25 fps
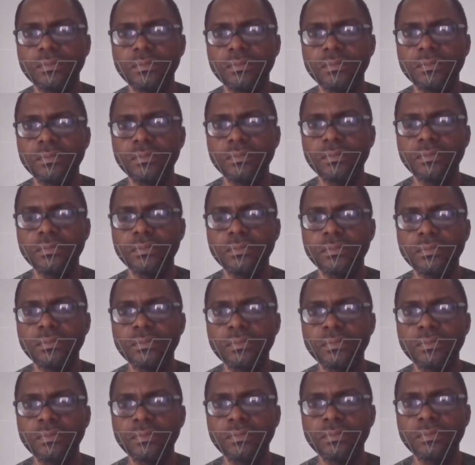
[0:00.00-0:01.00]

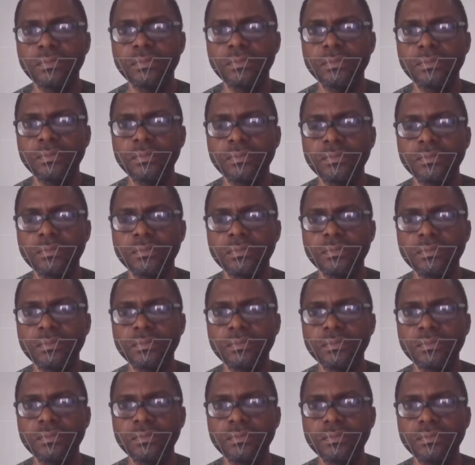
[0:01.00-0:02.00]

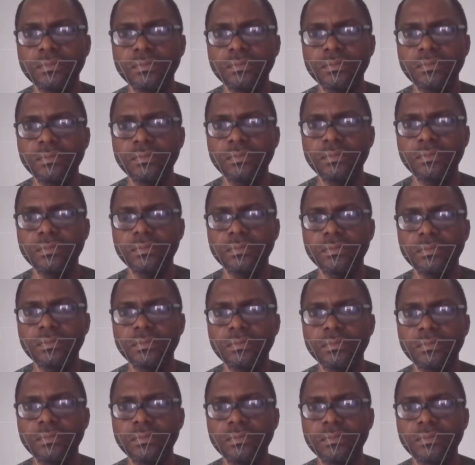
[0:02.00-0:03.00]

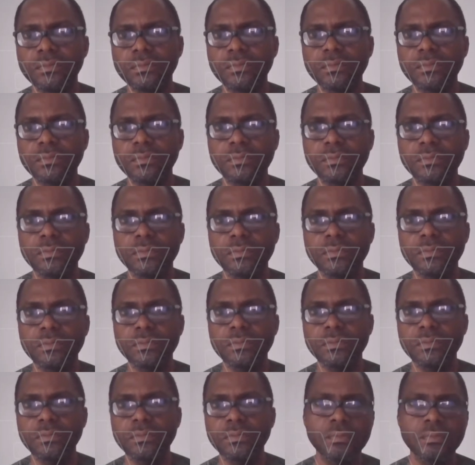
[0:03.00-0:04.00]

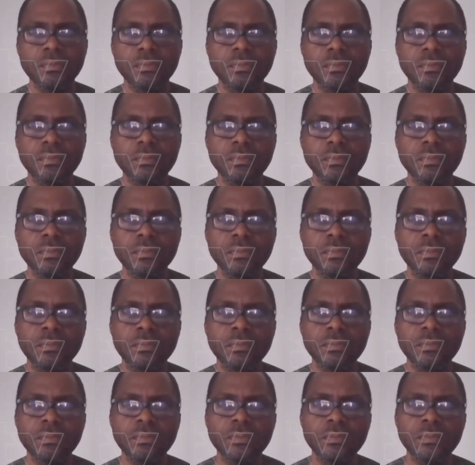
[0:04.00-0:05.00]

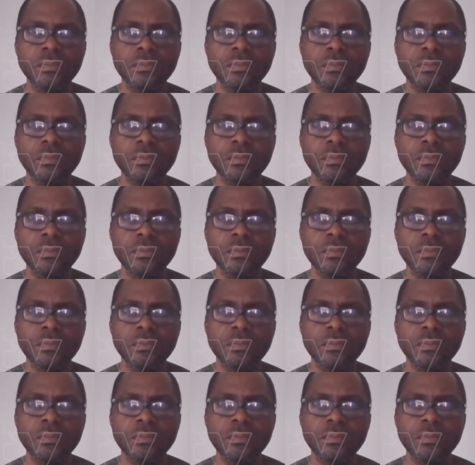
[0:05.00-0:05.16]
No words are spoken by the person on screen.